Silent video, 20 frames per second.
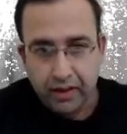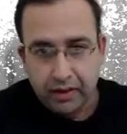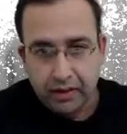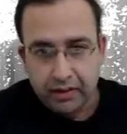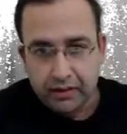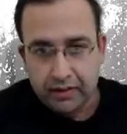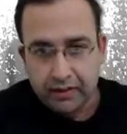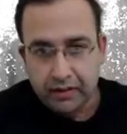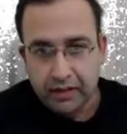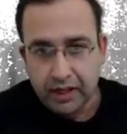
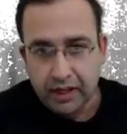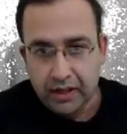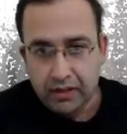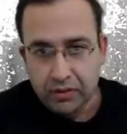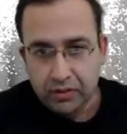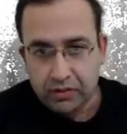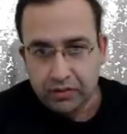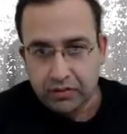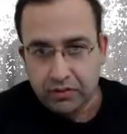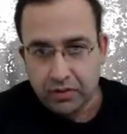Stain
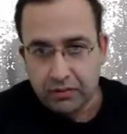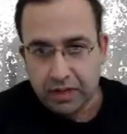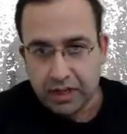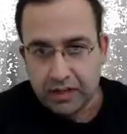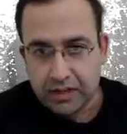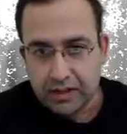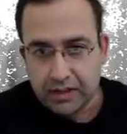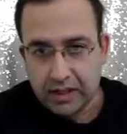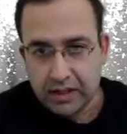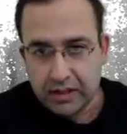used for
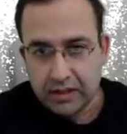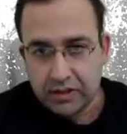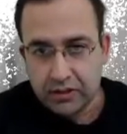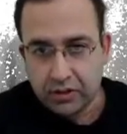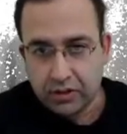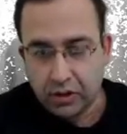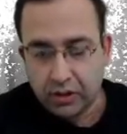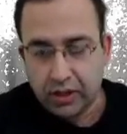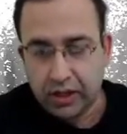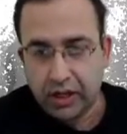mast cells,
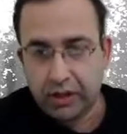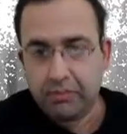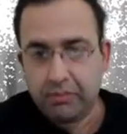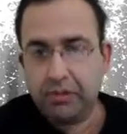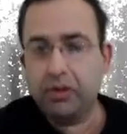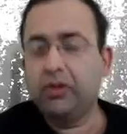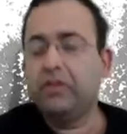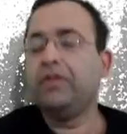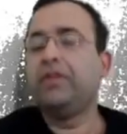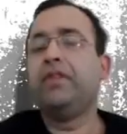toluidine
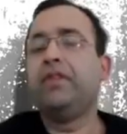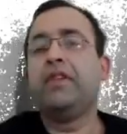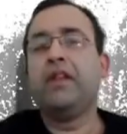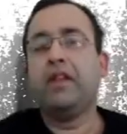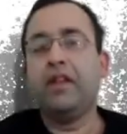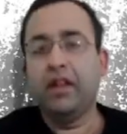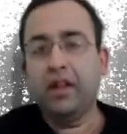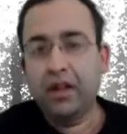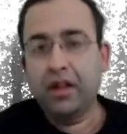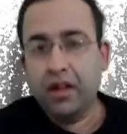blue.
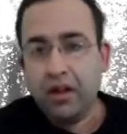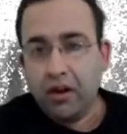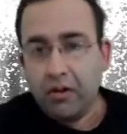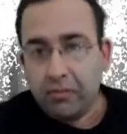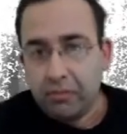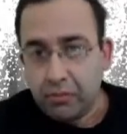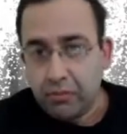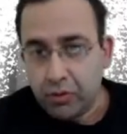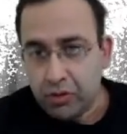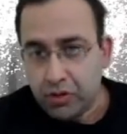
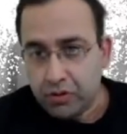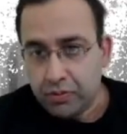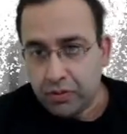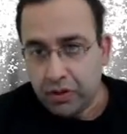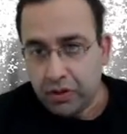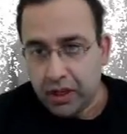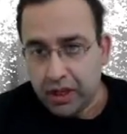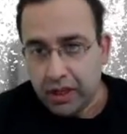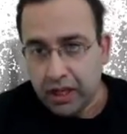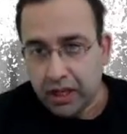Most
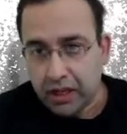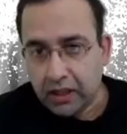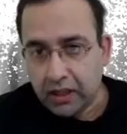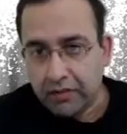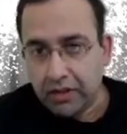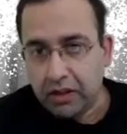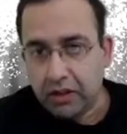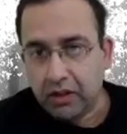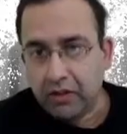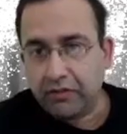potent
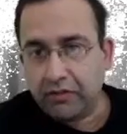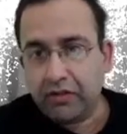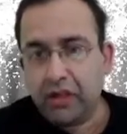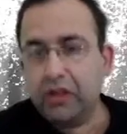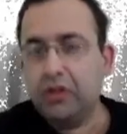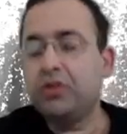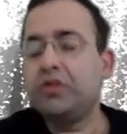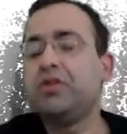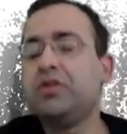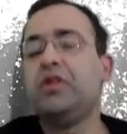activator of
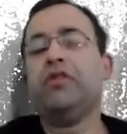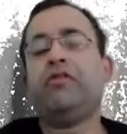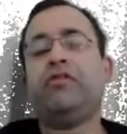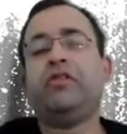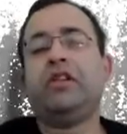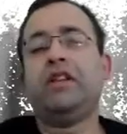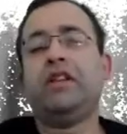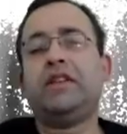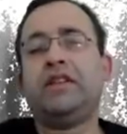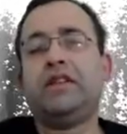
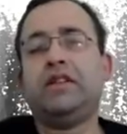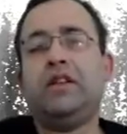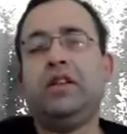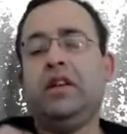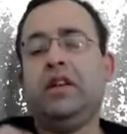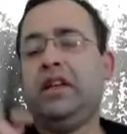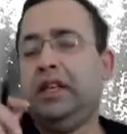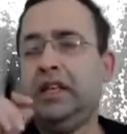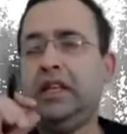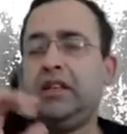eosinophils.
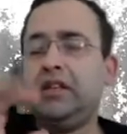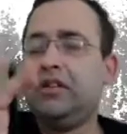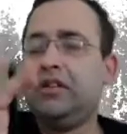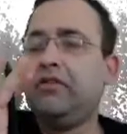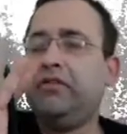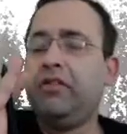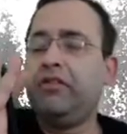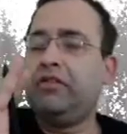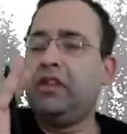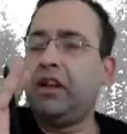E is the
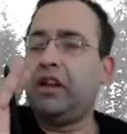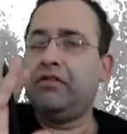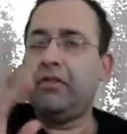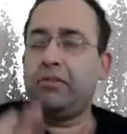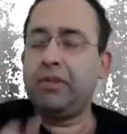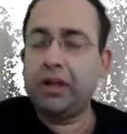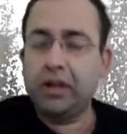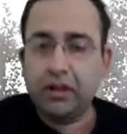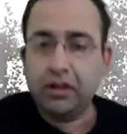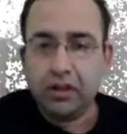fifth
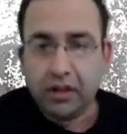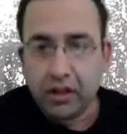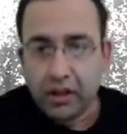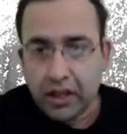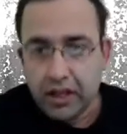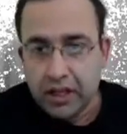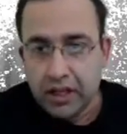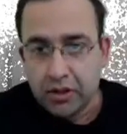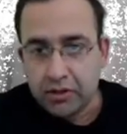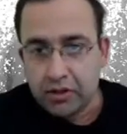alphabet now.
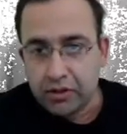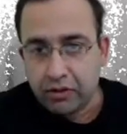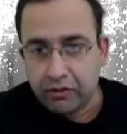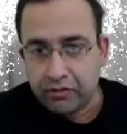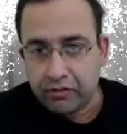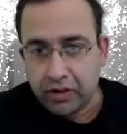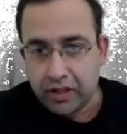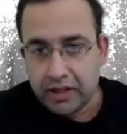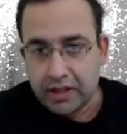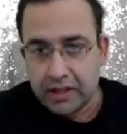
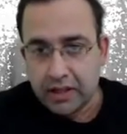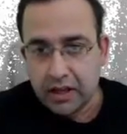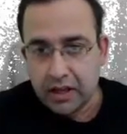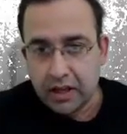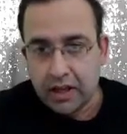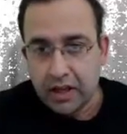Eosinophils.